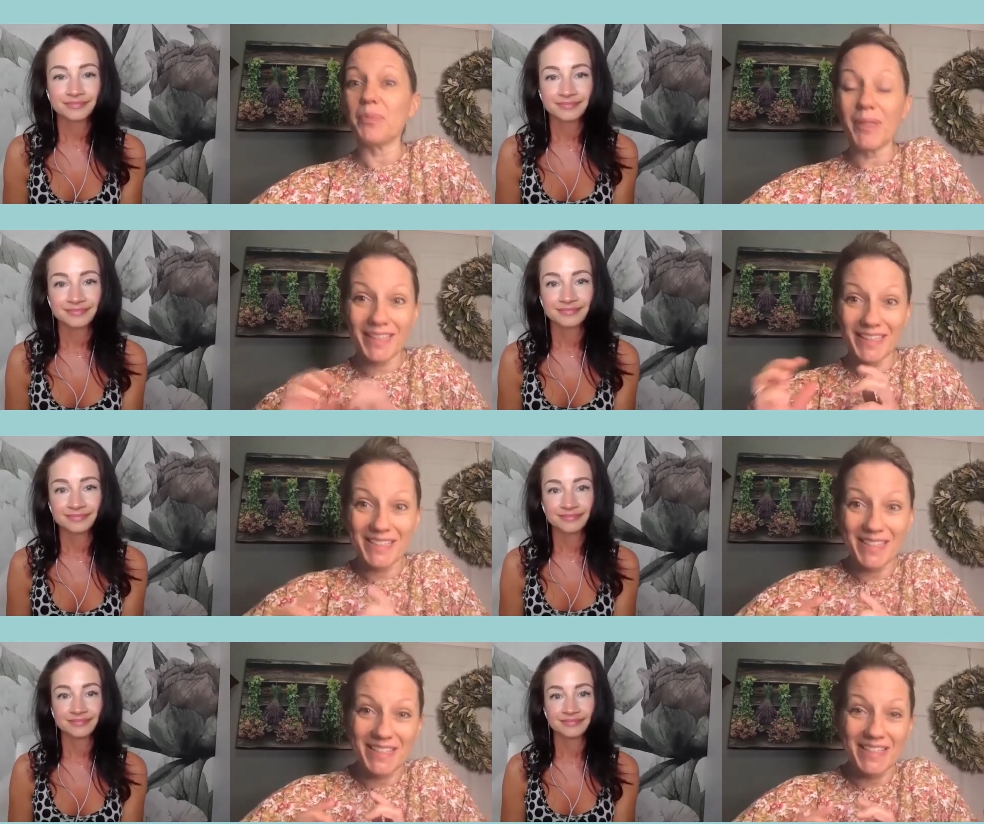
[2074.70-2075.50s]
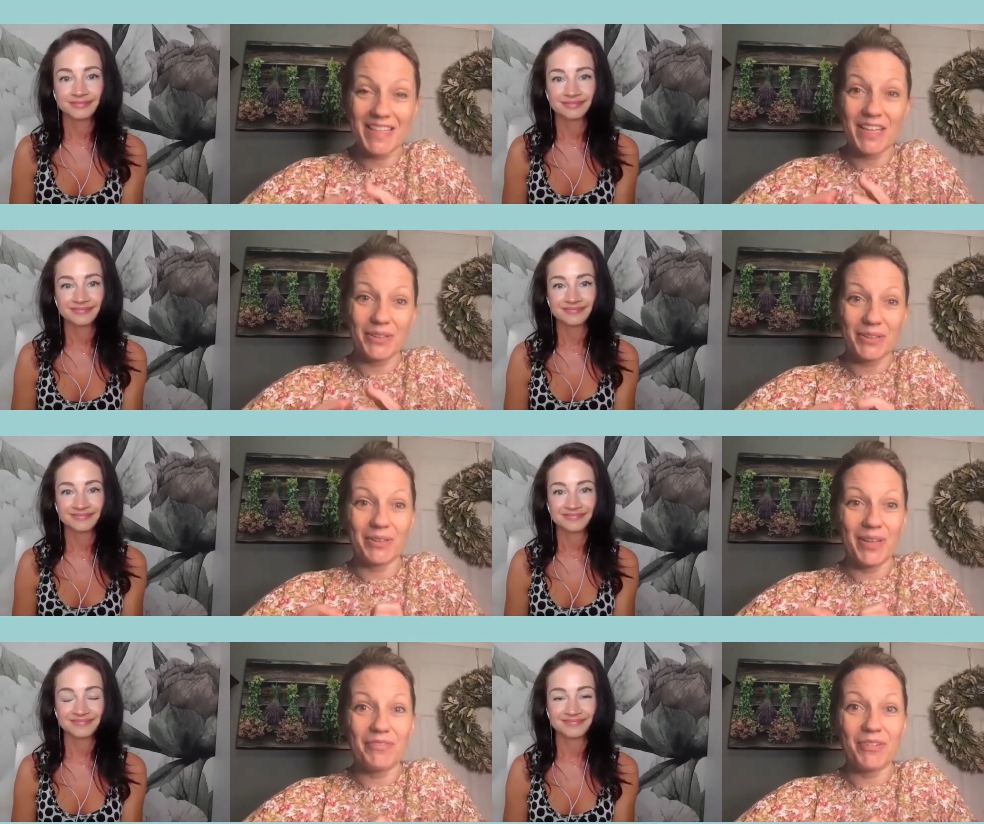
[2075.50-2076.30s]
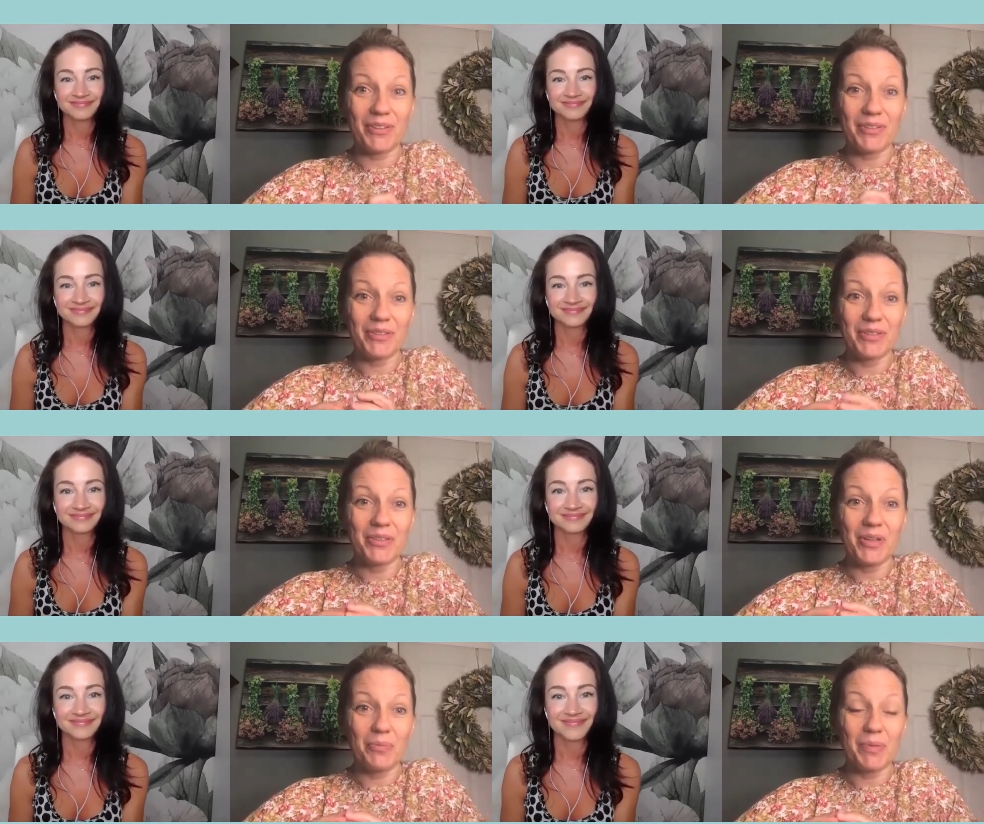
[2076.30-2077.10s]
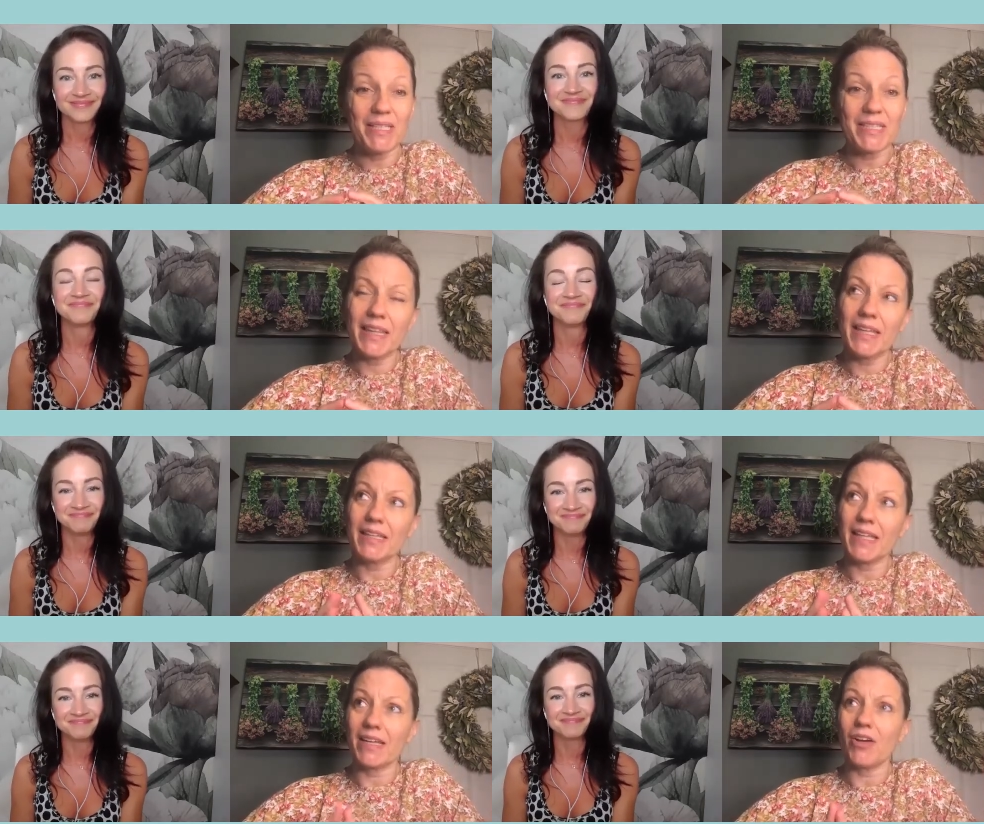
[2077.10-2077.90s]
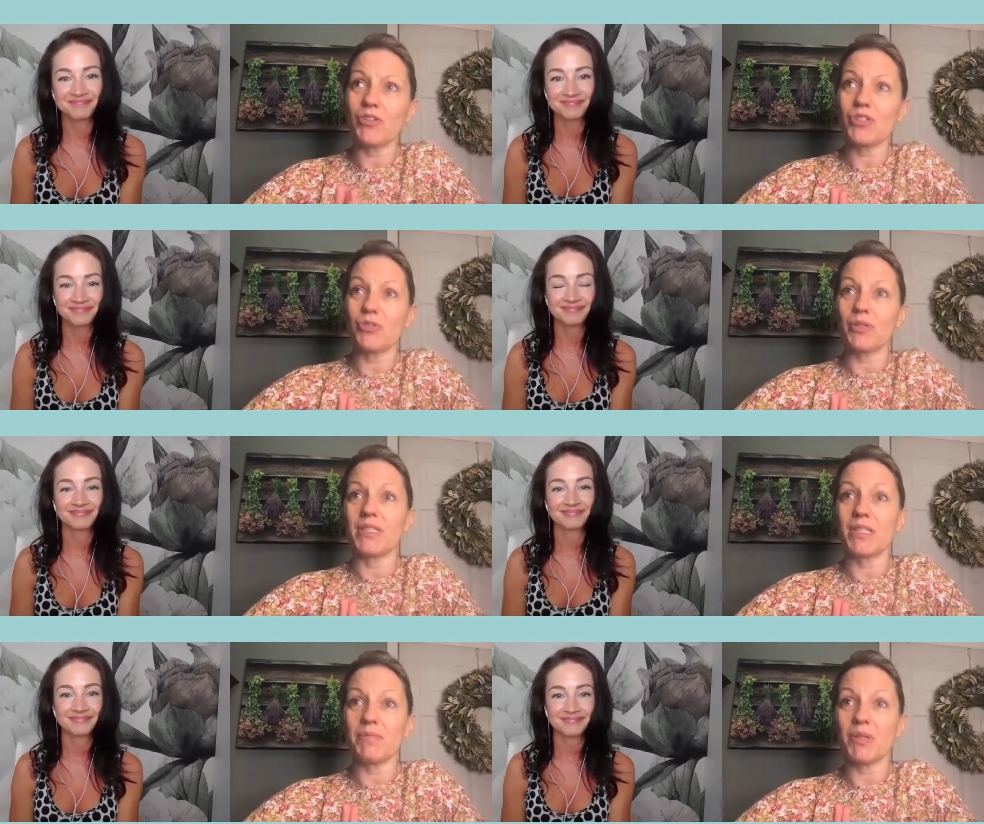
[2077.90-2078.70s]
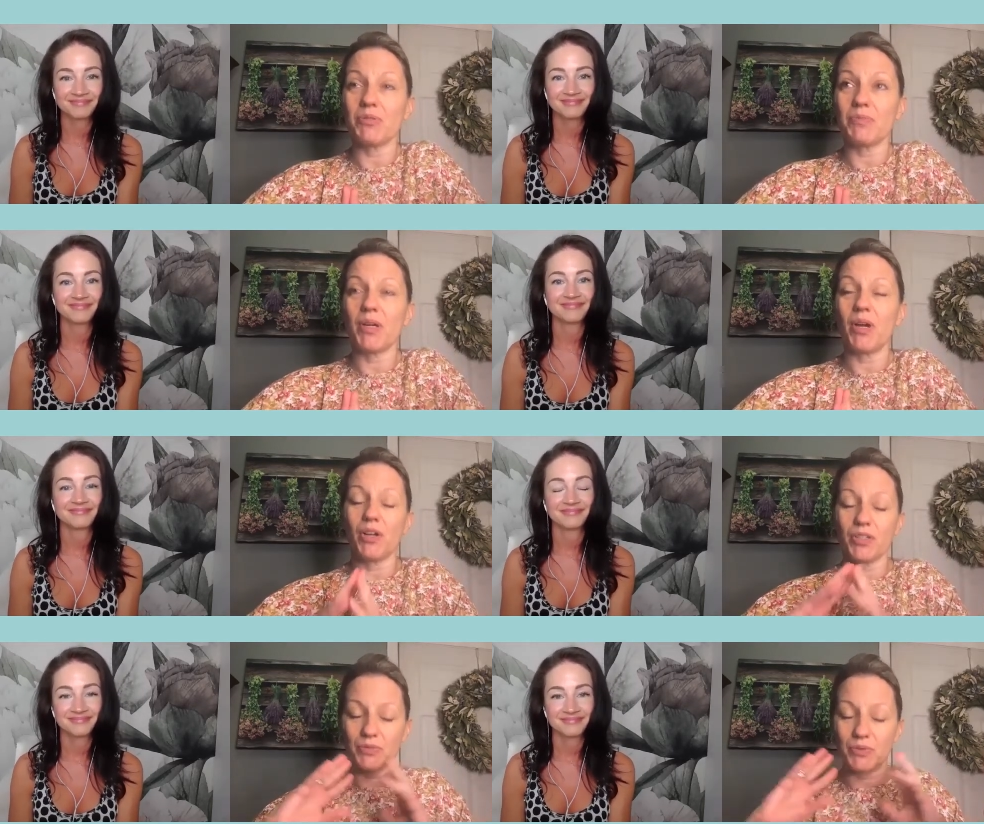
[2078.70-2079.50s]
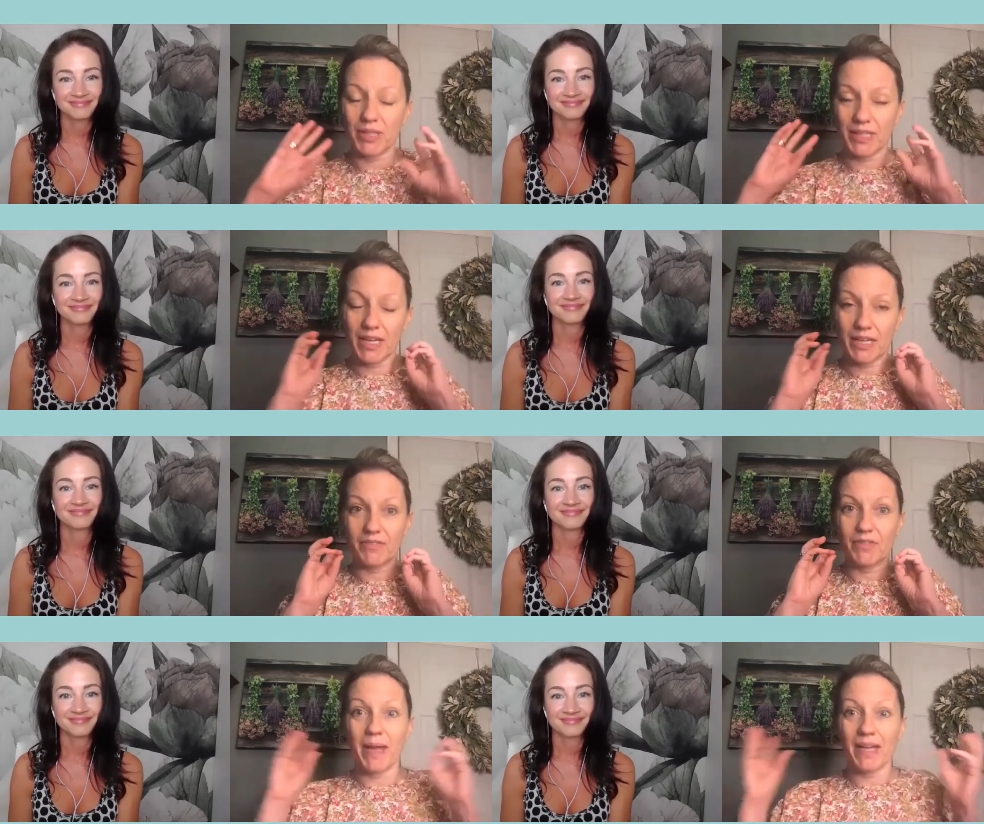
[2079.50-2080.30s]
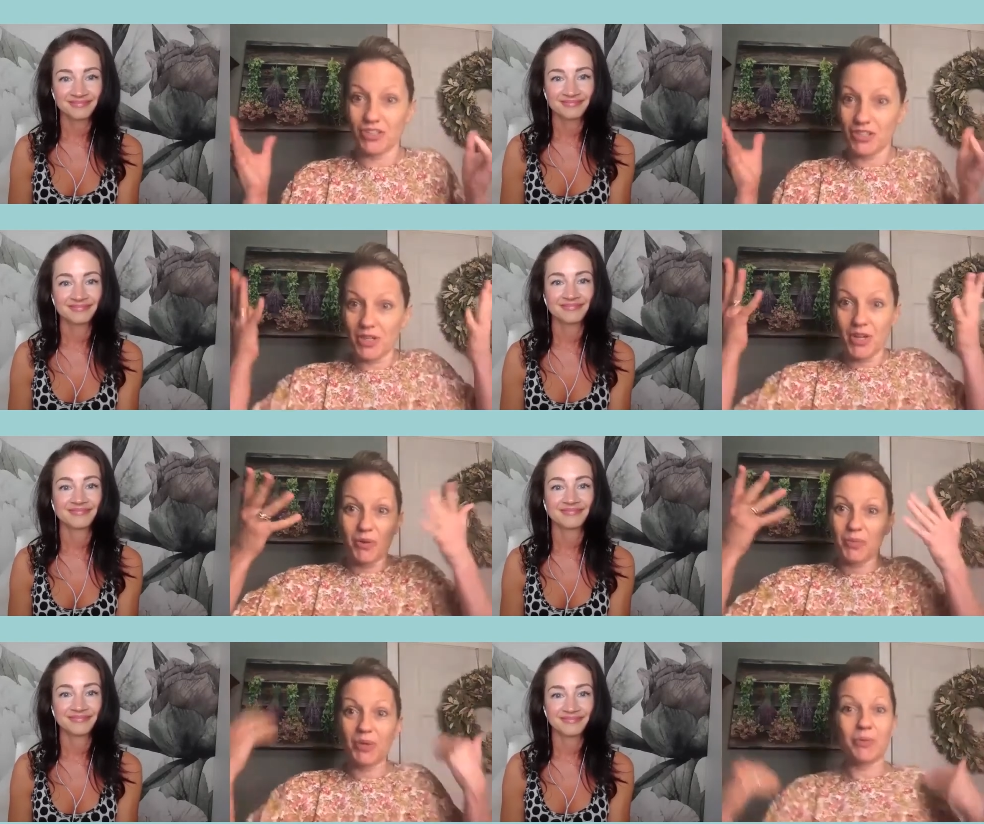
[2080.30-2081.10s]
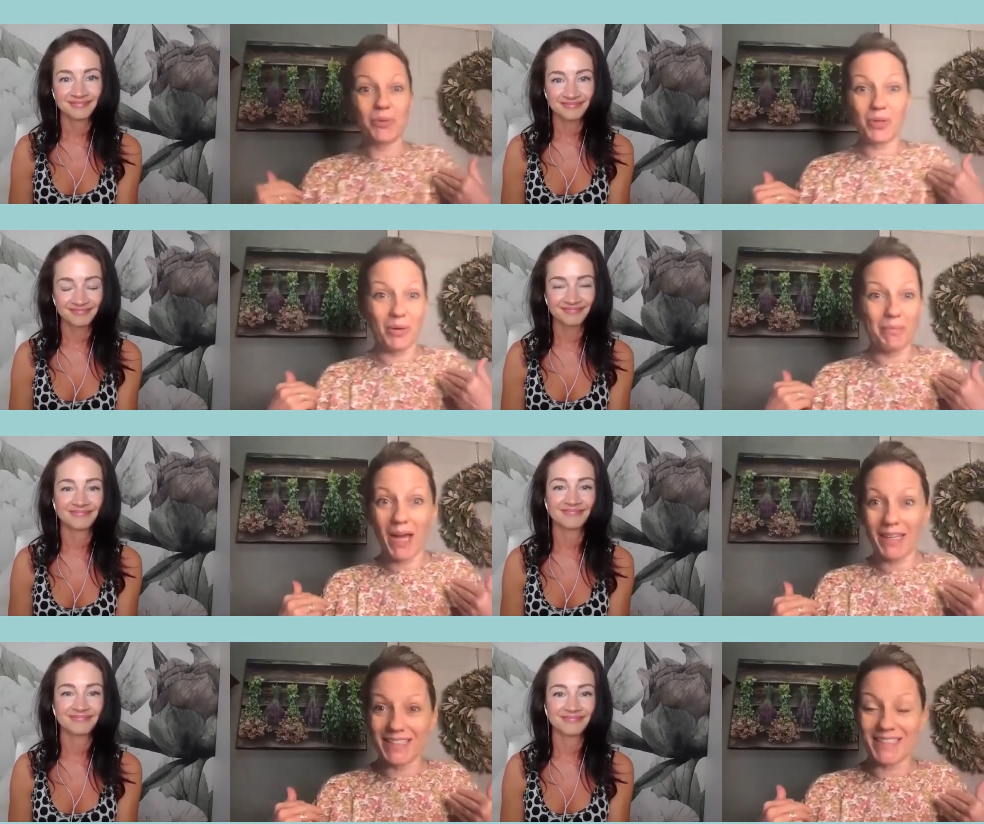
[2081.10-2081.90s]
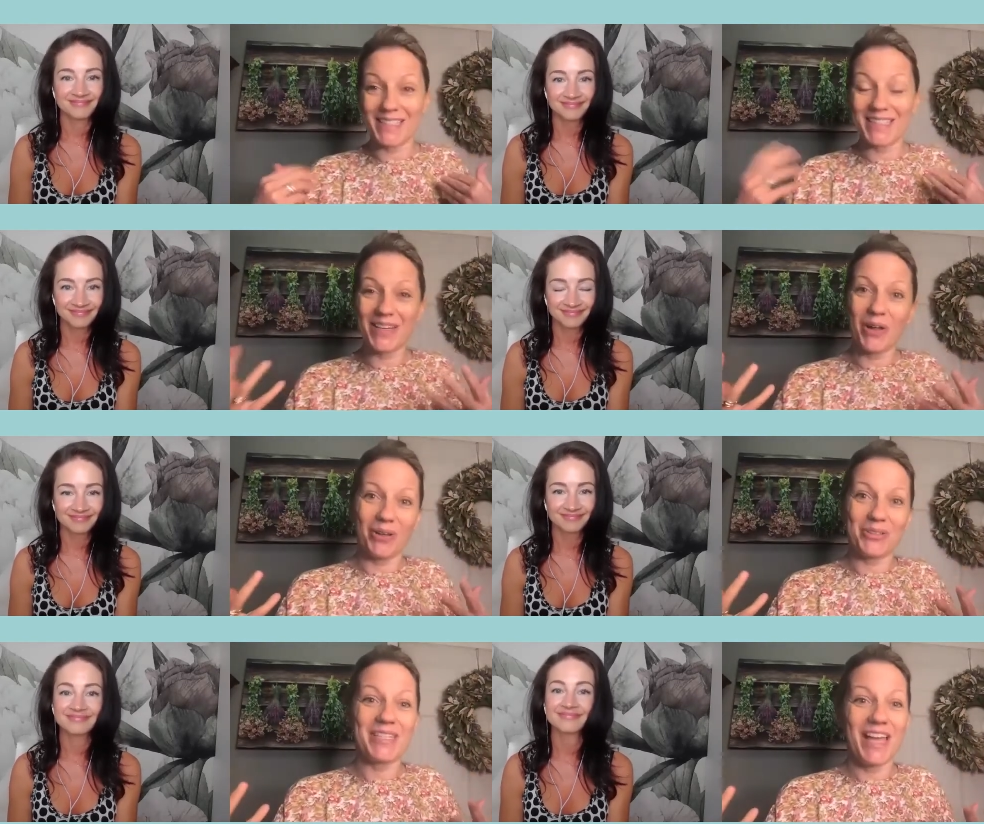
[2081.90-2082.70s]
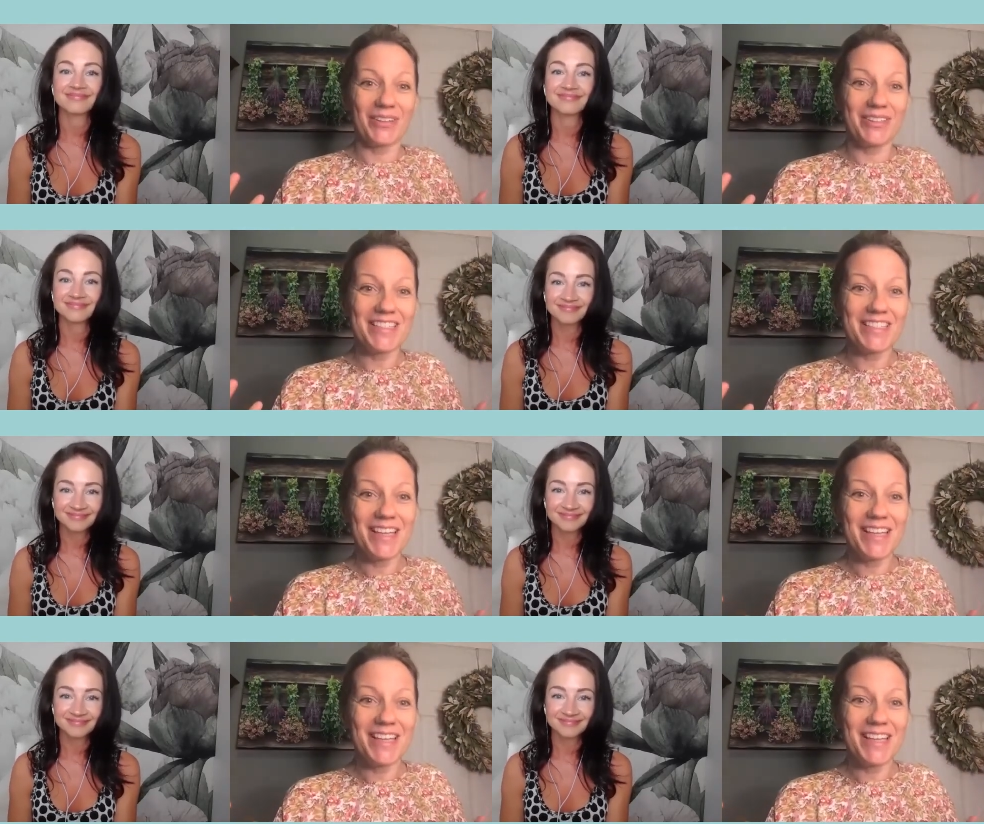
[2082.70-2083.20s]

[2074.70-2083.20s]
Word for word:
Speaker 1: bringing it to the cellular level, you know, because I think that also can sometimes be hard to really kind of imagine. We don't look at our bodies and see all our cells,